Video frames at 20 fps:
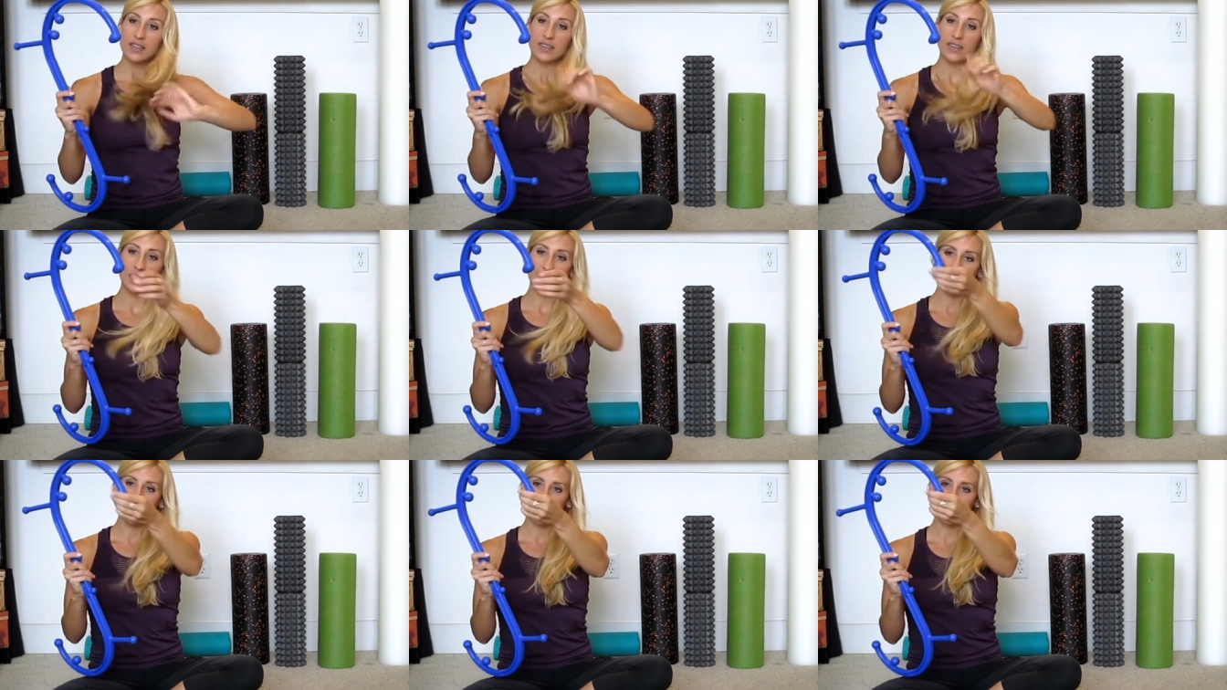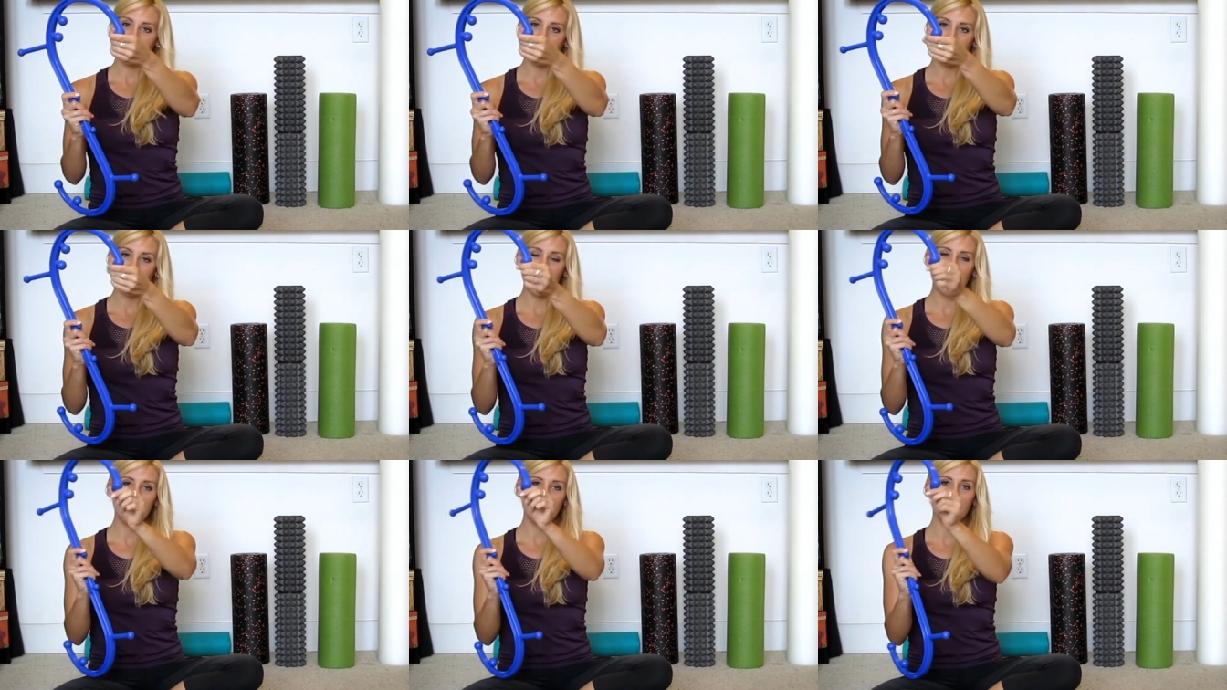This
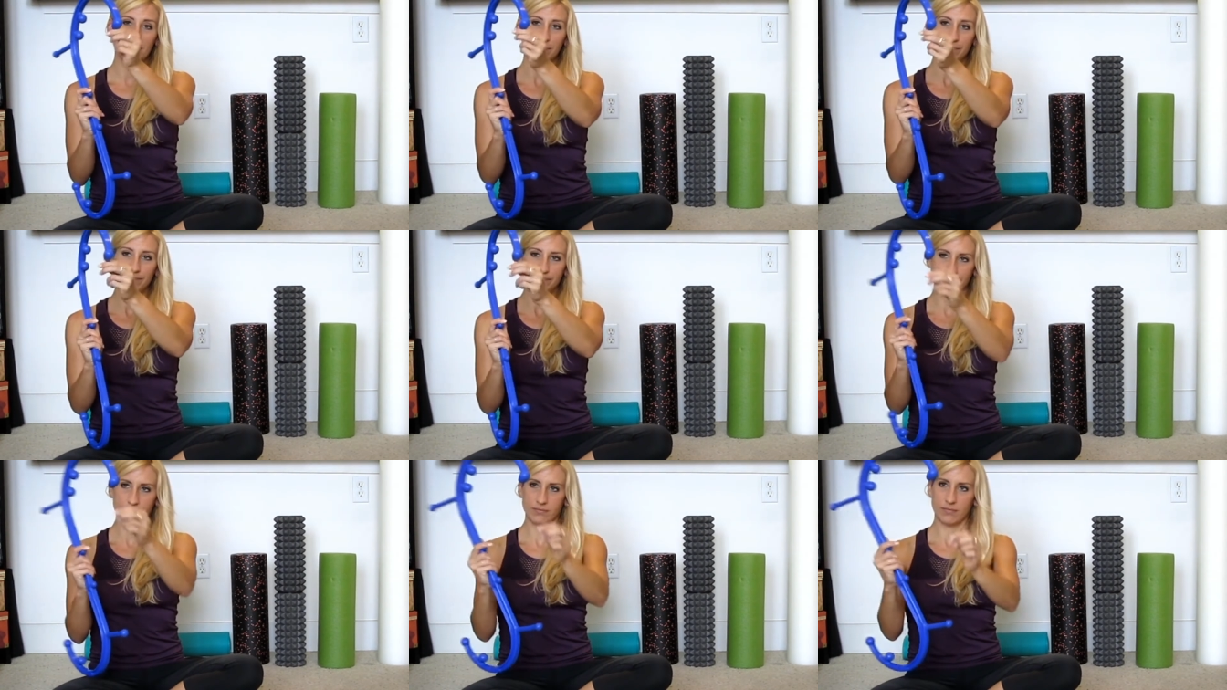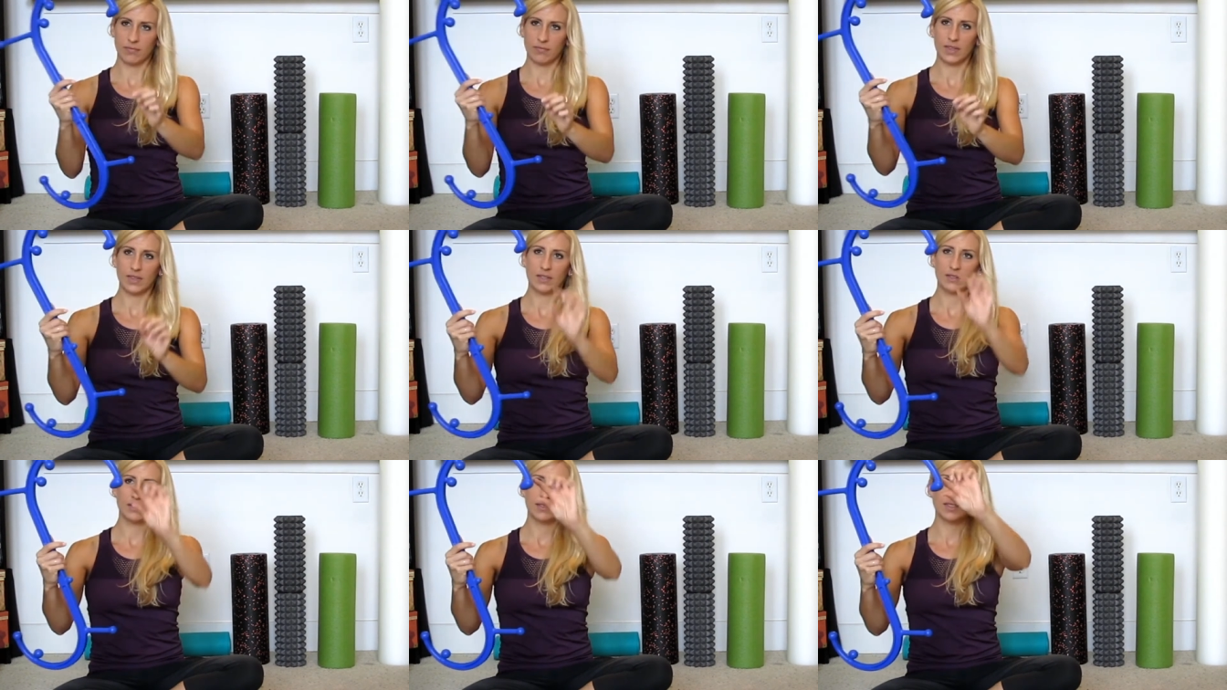
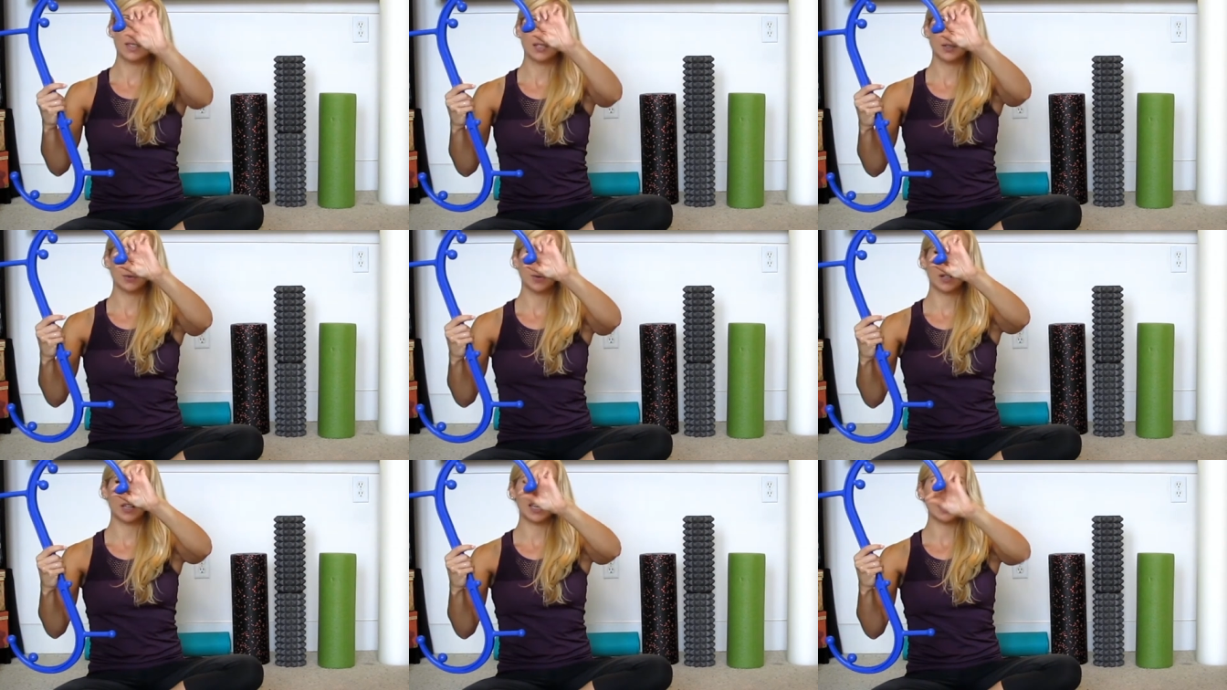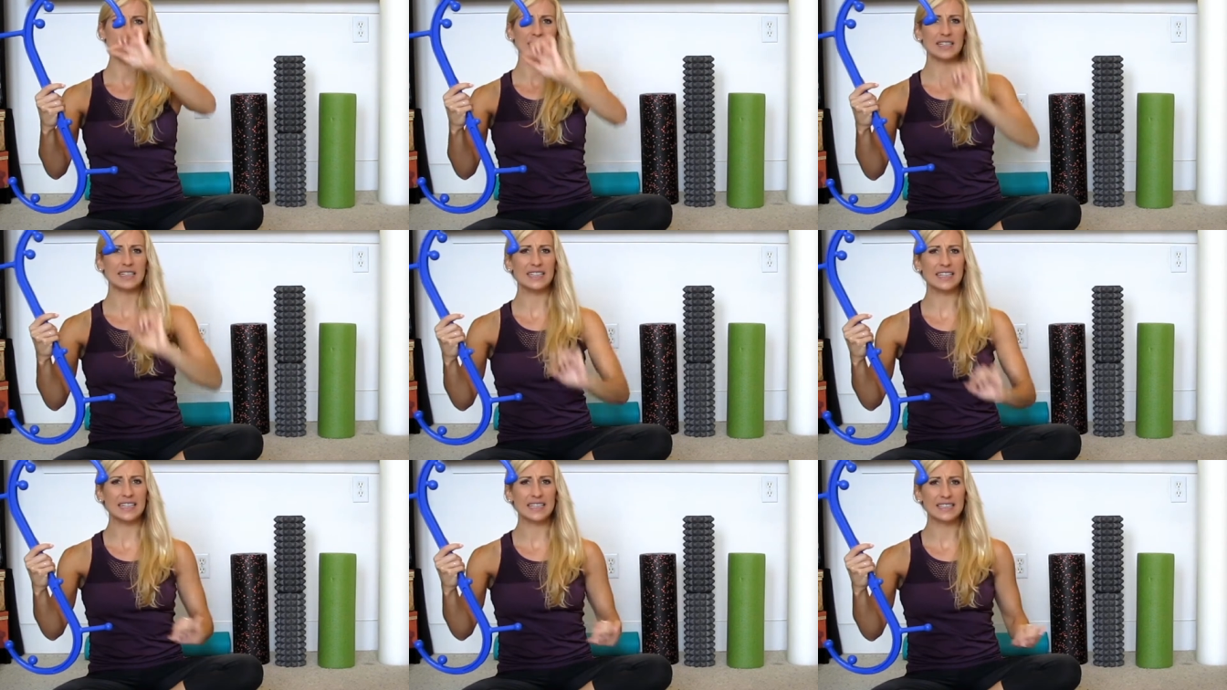one
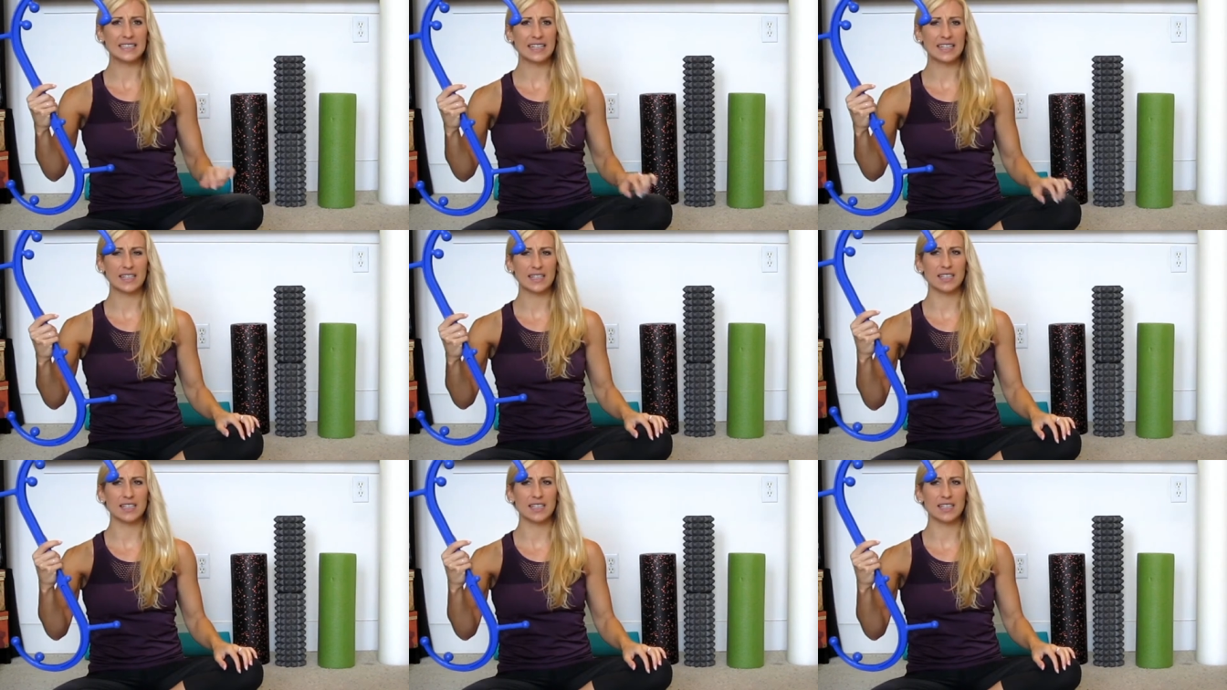kind of digs it.